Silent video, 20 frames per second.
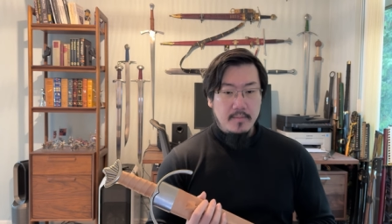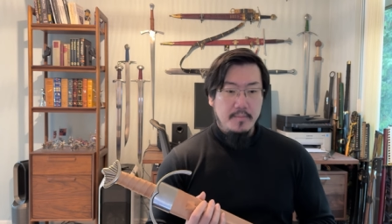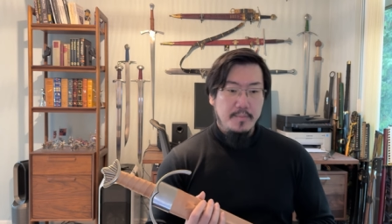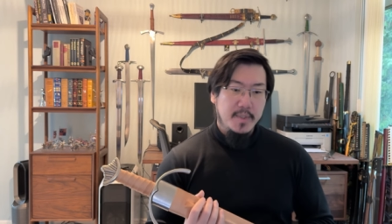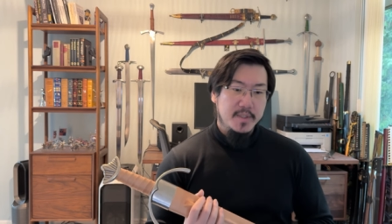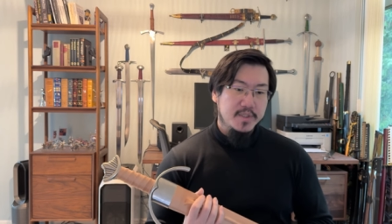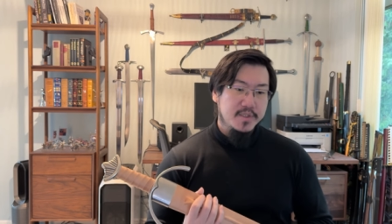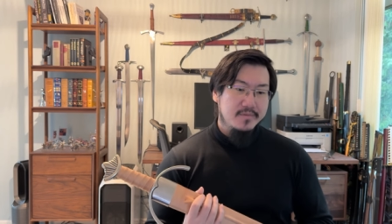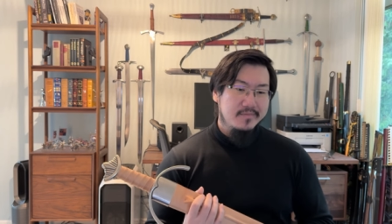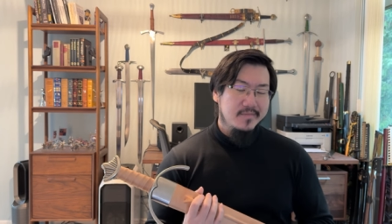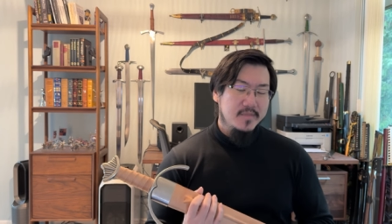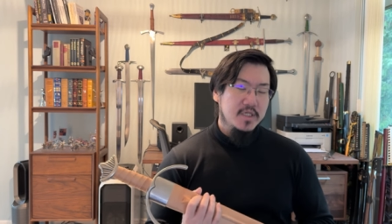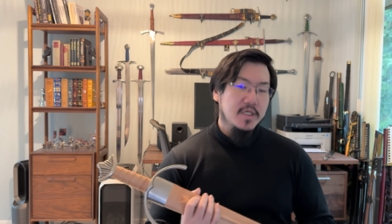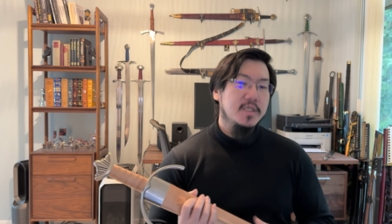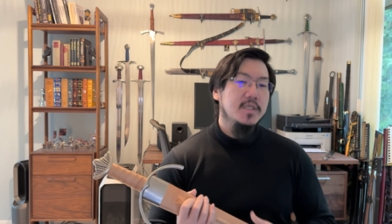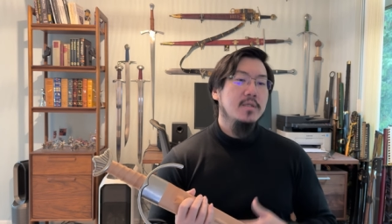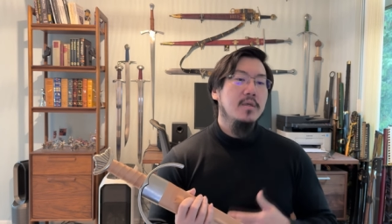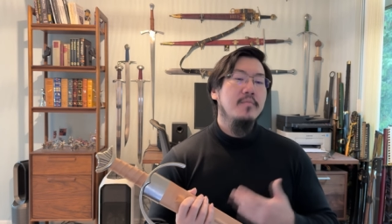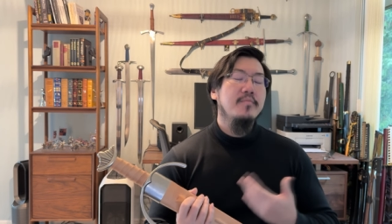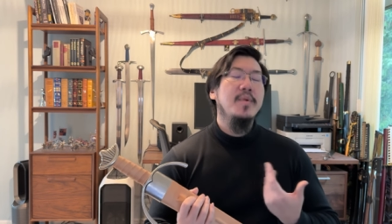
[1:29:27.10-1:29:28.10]
But
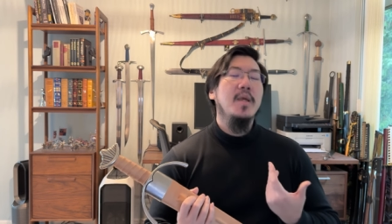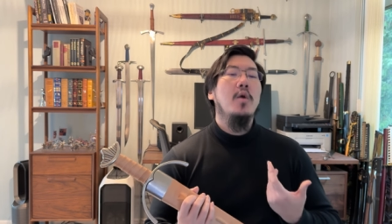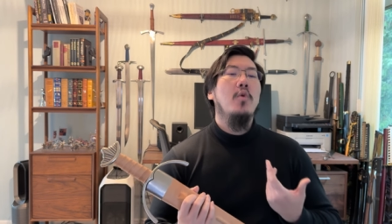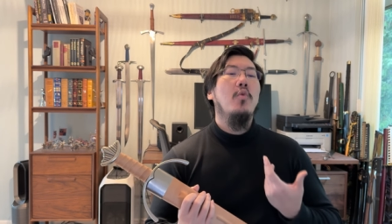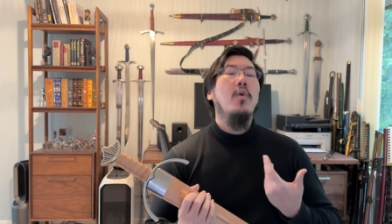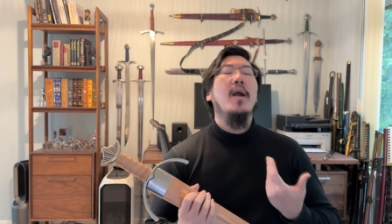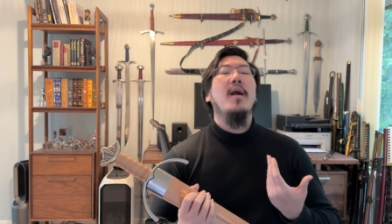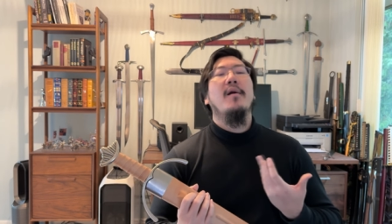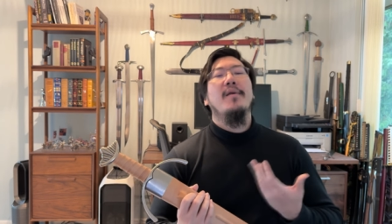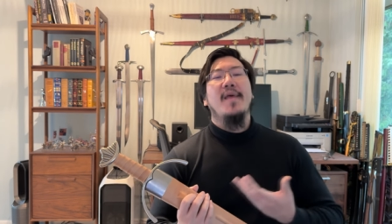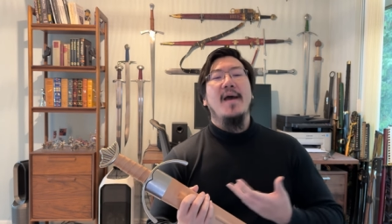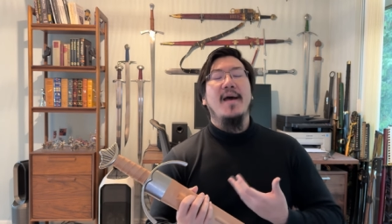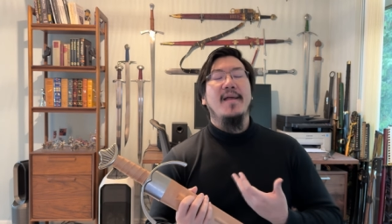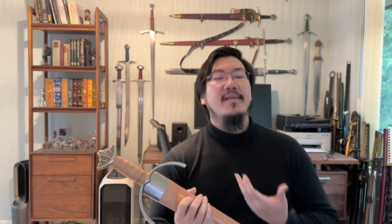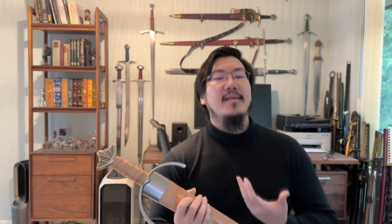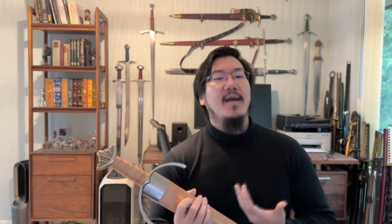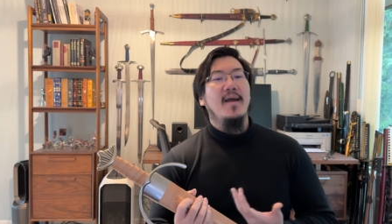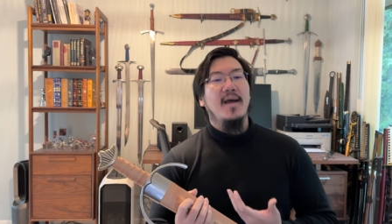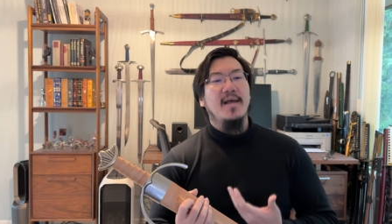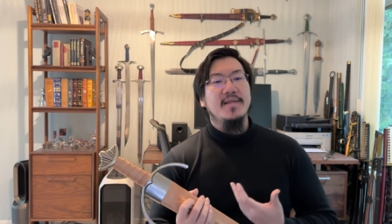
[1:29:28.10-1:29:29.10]
just be aware that
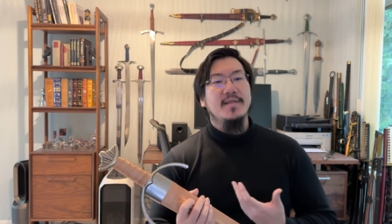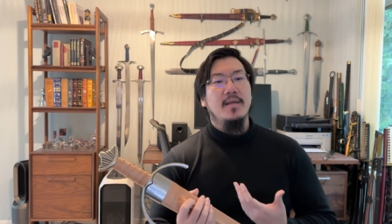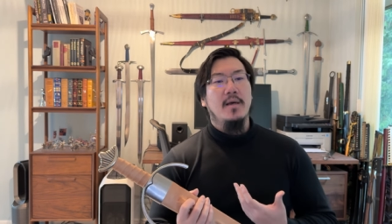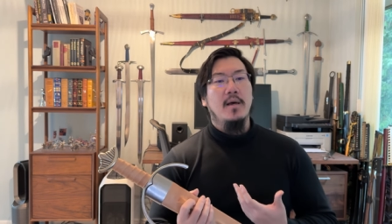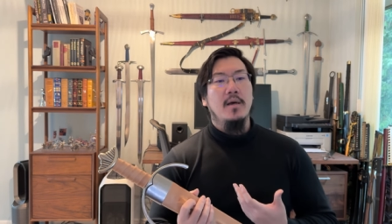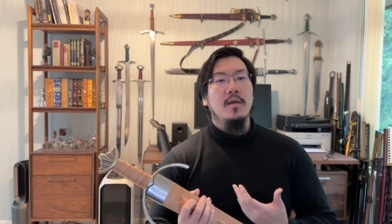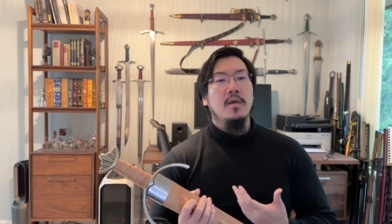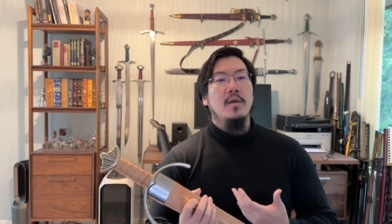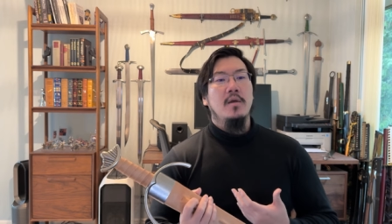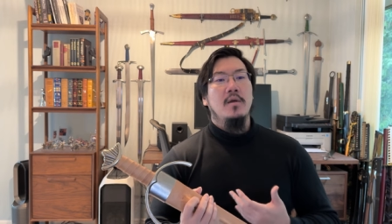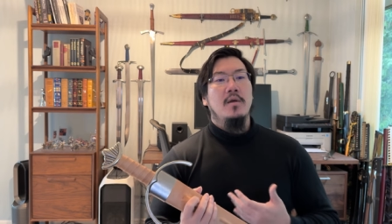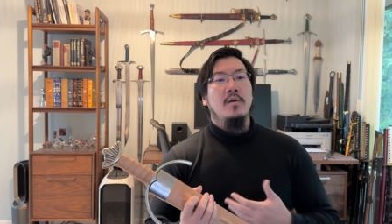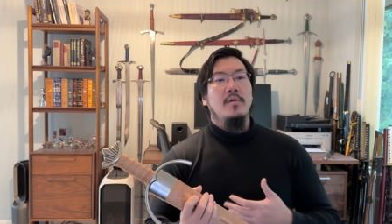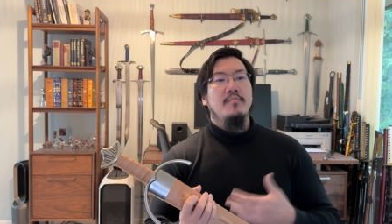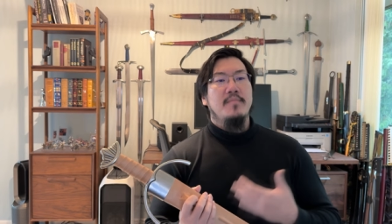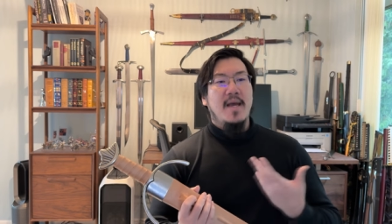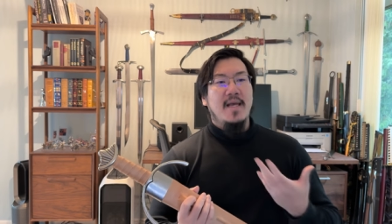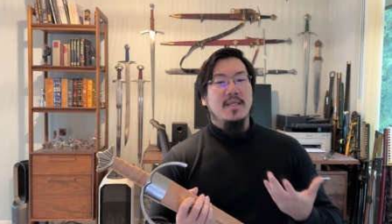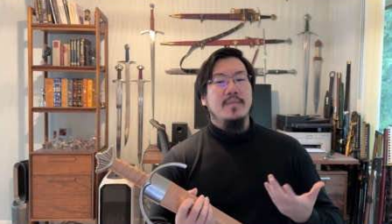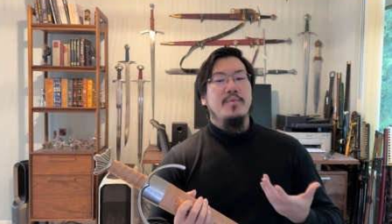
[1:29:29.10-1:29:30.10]
as a
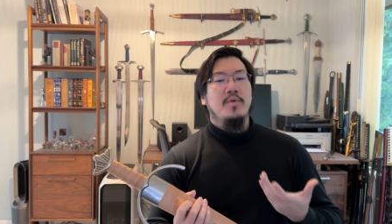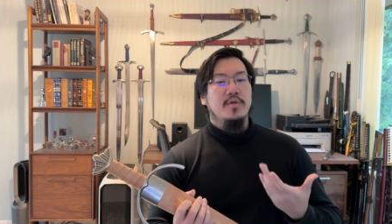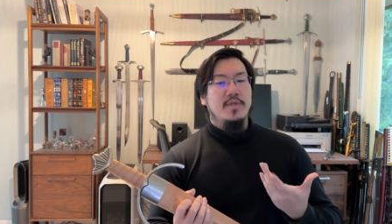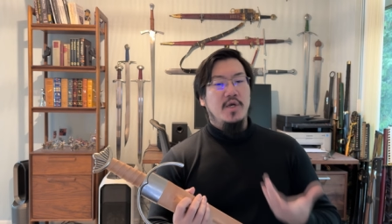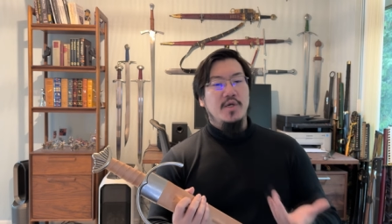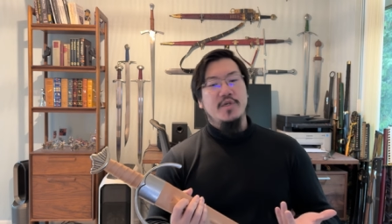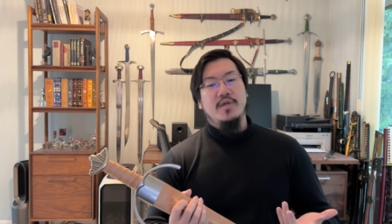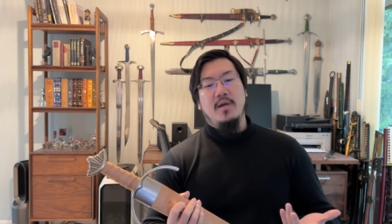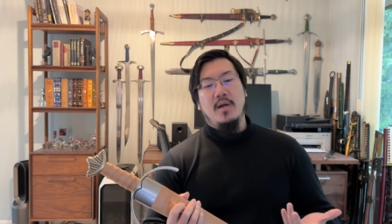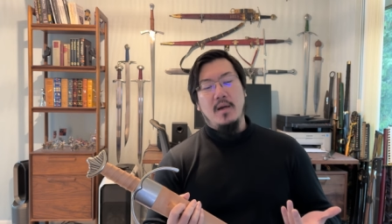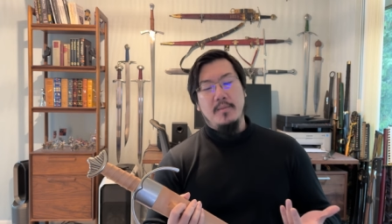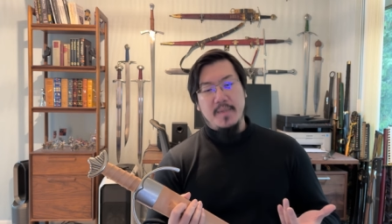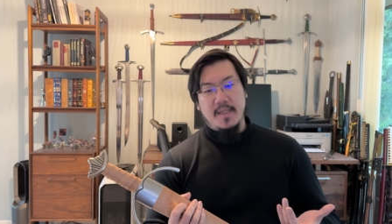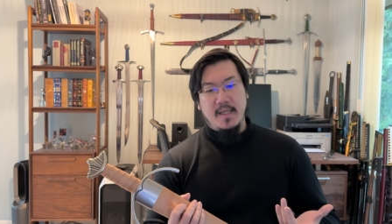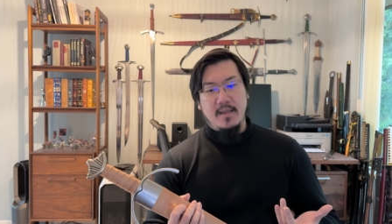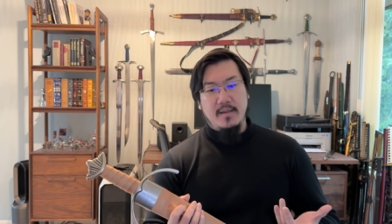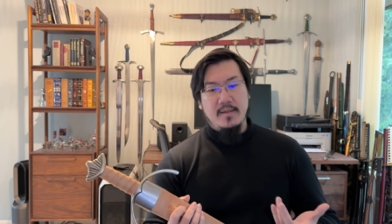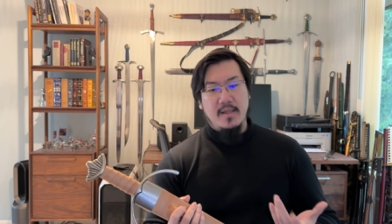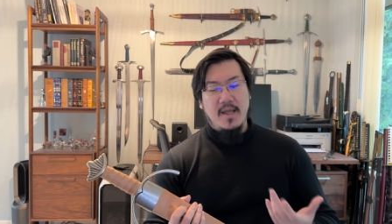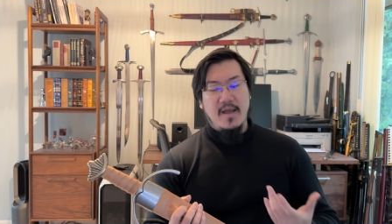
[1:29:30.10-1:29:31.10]
mass production
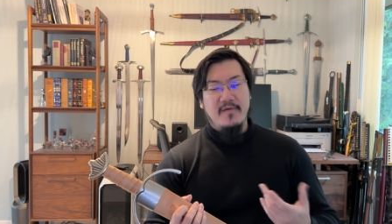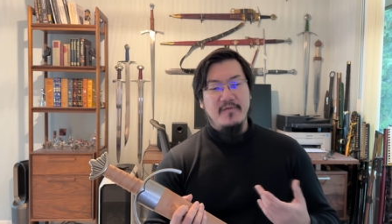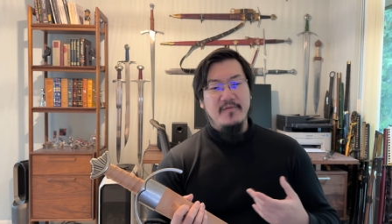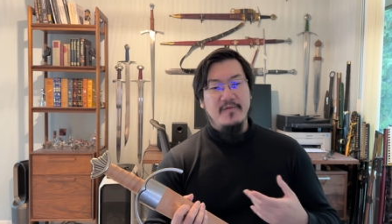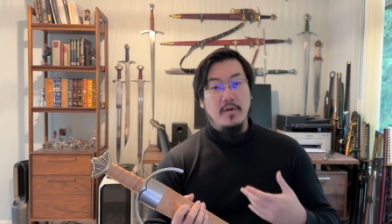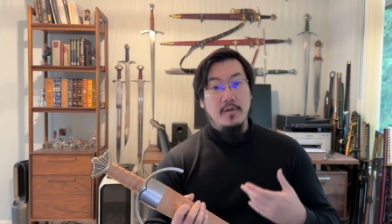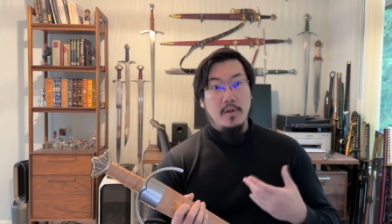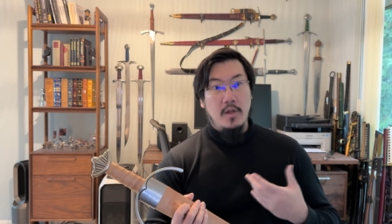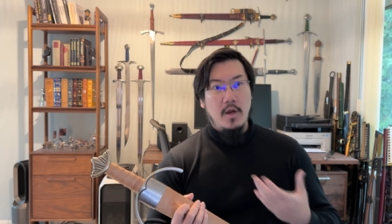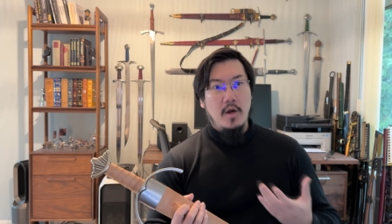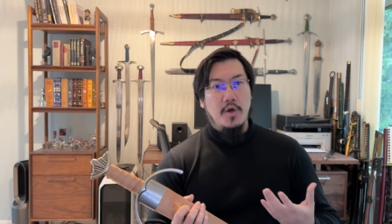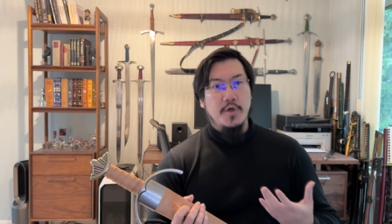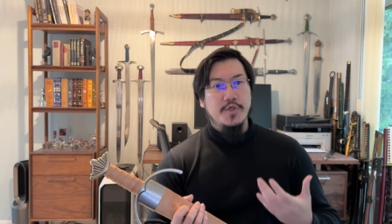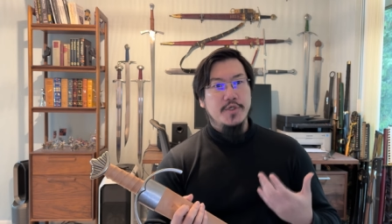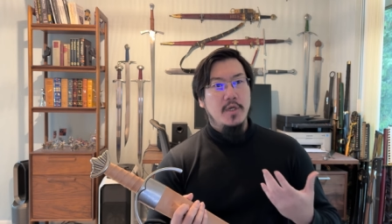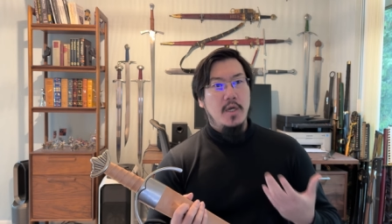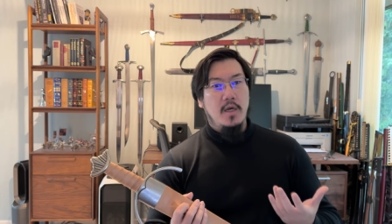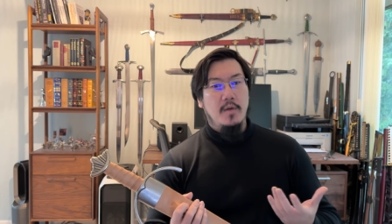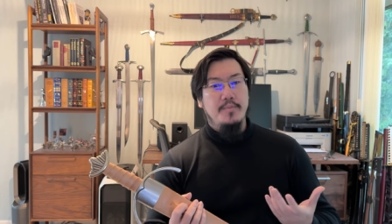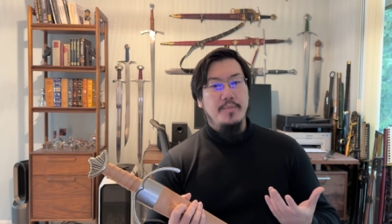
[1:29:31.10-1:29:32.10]
company. They have
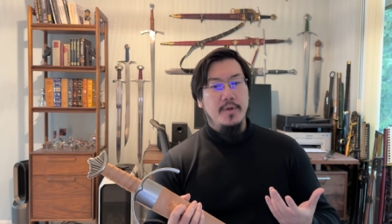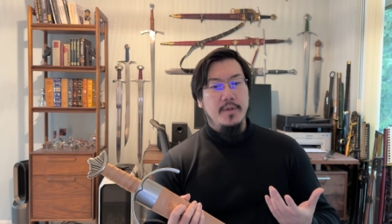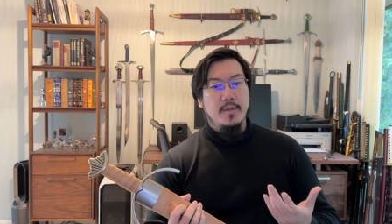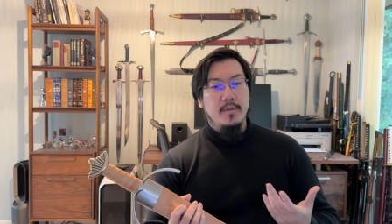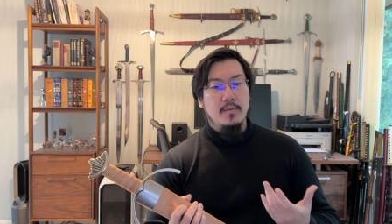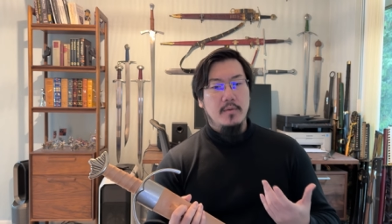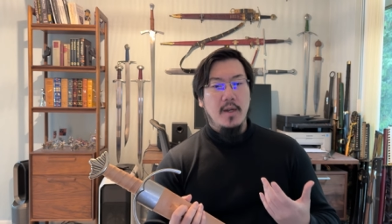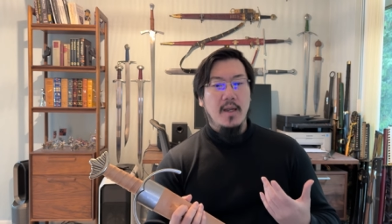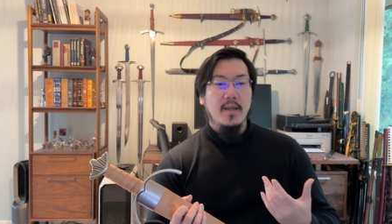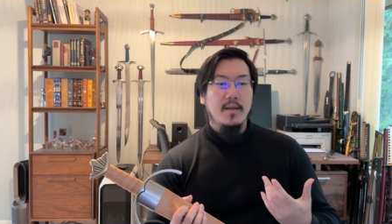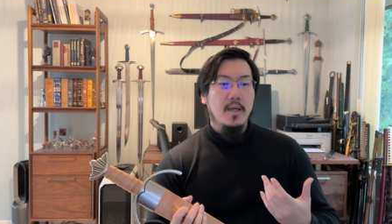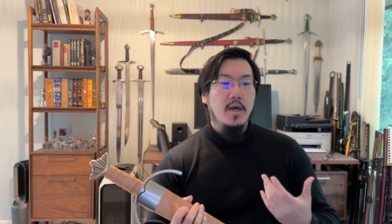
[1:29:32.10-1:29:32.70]
large output, right?